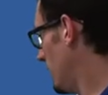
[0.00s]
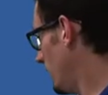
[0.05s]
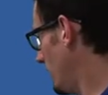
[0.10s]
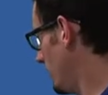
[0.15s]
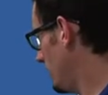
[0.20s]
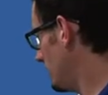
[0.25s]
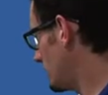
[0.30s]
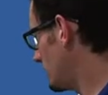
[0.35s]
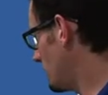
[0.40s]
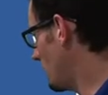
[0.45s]

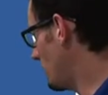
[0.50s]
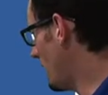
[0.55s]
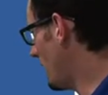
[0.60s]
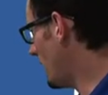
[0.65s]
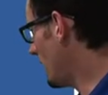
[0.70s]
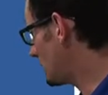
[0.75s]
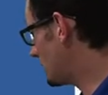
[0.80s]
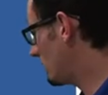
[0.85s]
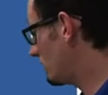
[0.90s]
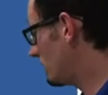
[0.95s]
That's a
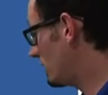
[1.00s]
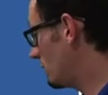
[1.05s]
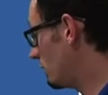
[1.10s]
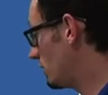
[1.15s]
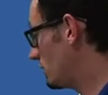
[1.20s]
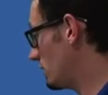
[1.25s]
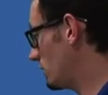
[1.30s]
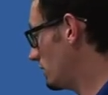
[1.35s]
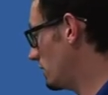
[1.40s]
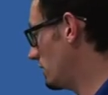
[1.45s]
massive
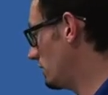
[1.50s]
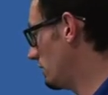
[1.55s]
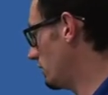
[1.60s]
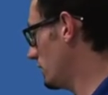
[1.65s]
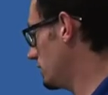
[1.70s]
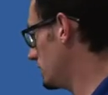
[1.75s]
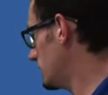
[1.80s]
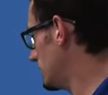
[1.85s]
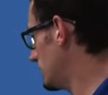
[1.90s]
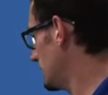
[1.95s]
temperature
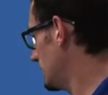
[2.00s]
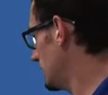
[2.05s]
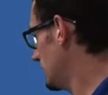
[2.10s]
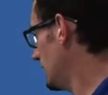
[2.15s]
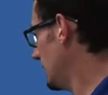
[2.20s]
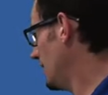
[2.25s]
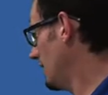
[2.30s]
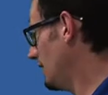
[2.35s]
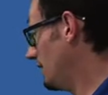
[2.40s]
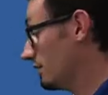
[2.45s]
difference,
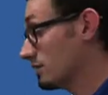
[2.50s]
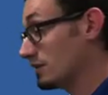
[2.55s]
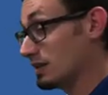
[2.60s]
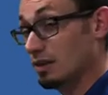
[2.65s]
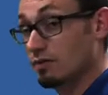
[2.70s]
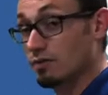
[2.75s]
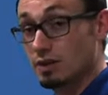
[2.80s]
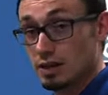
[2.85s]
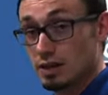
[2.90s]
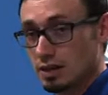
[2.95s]

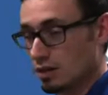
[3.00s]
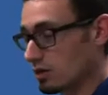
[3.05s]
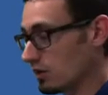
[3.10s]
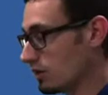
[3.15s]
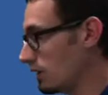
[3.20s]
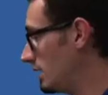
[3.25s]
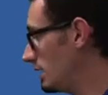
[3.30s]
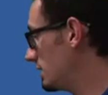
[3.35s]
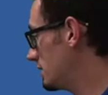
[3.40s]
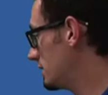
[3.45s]
70
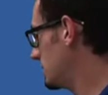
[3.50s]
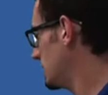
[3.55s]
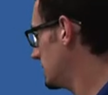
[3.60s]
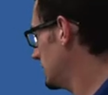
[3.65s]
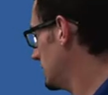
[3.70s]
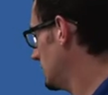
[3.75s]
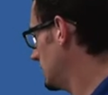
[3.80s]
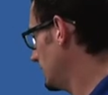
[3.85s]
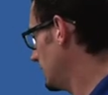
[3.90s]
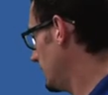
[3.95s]
degrees.
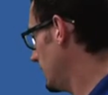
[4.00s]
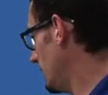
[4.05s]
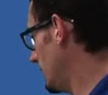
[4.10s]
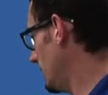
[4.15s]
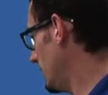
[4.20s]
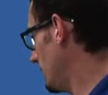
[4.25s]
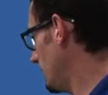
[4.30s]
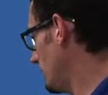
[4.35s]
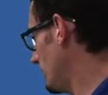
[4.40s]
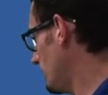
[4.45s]

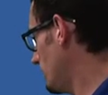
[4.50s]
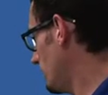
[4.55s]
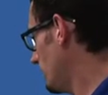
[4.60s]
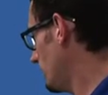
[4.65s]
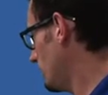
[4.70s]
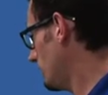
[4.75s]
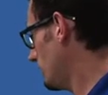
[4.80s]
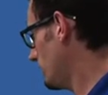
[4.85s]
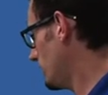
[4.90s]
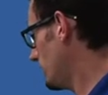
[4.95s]

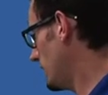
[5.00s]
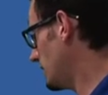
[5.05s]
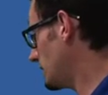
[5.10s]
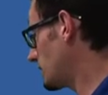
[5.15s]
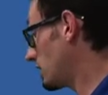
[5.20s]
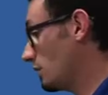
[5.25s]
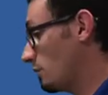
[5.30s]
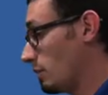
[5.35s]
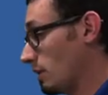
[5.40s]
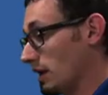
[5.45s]
That's going
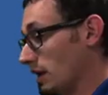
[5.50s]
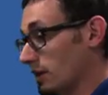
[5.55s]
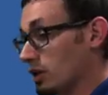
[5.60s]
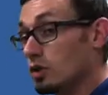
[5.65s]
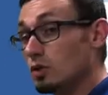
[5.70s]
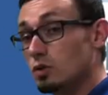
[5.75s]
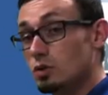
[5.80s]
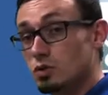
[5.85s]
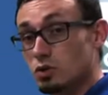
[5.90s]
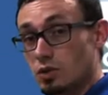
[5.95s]
to be a
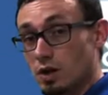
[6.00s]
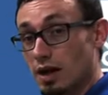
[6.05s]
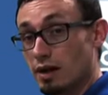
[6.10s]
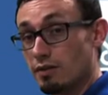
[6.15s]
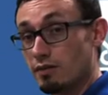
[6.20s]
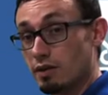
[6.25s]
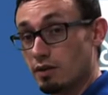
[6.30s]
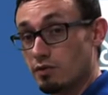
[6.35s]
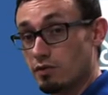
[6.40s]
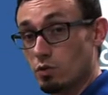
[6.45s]
huge
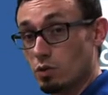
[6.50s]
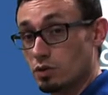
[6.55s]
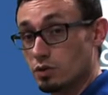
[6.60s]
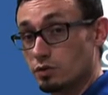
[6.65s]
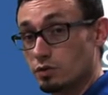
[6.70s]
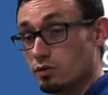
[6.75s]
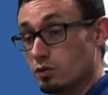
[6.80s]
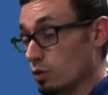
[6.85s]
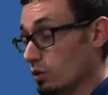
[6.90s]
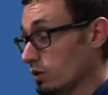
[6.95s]
driving force
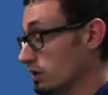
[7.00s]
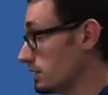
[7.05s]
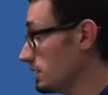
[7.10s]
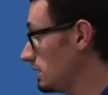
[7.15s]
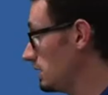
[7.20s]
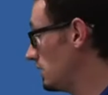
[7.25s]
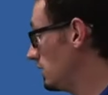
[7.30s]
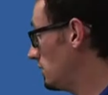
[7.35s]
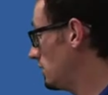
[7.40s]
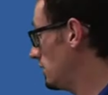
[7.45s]
for us
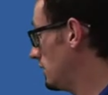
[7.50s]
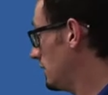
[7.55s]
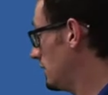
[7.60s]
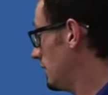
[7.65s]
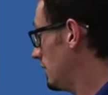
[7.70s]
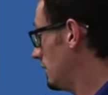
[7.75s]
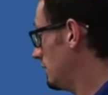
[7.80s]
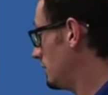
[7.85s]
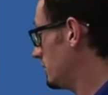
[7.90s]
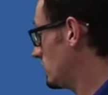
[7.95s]
here.
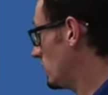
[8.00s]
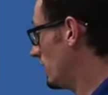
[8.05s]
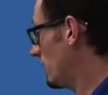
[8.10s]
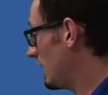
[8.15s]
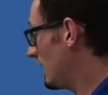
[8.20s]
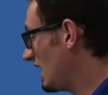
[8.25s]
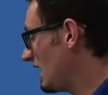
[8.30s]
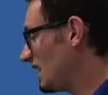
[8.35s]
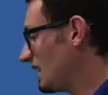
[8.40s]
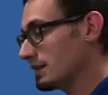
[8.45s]
So that
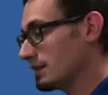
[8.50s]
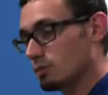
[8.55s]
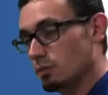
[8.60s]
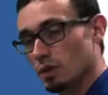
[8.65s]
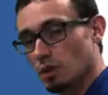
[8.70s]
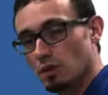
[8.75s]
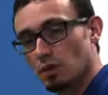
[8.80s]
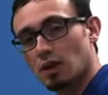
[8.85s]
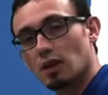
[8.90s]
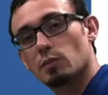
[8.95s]
heat that's
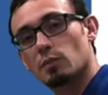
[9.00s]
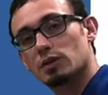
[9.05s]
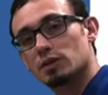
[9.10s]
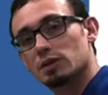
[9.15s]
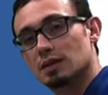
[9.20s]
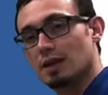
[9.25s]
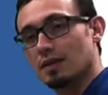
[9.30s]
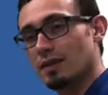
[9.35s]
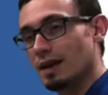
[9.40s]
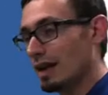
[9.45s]
building up
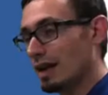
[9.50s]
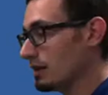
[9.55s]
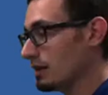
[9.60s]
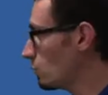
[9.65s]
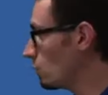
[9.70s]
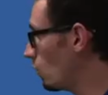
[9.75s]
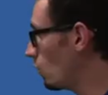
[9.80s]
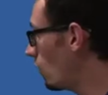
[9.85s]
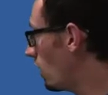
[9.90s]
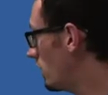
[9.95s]
inside the house
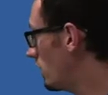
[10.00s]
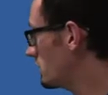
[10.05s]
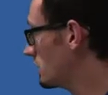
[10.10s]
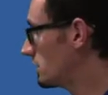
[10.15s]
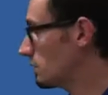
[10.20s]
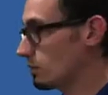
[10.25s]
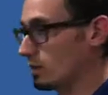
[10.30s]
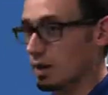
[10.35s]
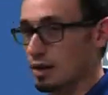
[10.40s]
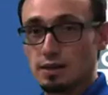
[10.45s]
wants to
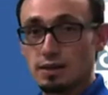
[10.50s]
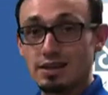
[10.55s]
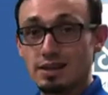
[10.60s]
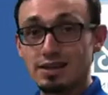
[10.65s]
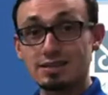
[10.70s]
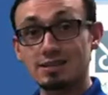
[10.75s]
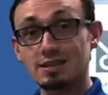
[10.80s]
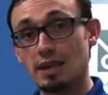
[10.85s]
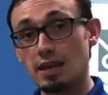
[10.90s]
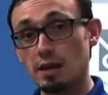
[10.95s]
readily
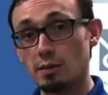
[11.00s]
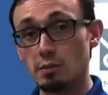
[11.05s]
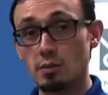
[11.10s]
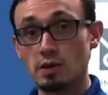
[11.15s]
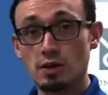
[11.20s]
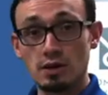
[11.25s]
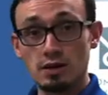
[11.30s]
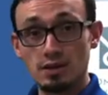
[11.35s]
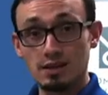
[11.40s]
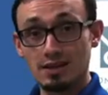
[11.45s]
escape
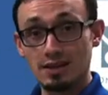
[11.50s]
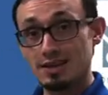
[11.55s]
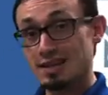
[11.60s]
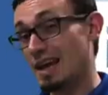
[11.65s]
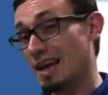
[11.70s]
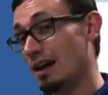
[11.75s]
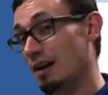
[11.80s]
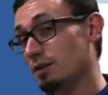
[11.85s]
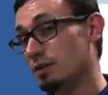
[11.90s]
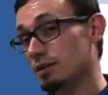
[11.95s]
to the
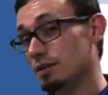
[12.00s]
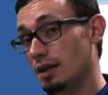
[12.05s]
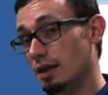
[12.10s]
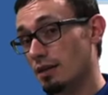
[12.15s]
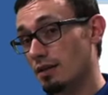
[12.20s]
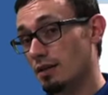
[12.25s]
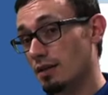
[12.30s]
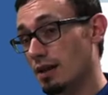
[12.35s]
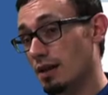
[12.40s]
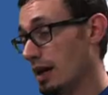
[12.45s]
outside of
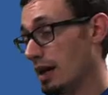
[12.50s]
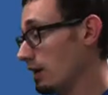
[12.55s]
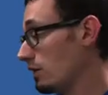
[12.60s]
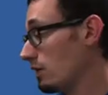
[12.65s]
the house.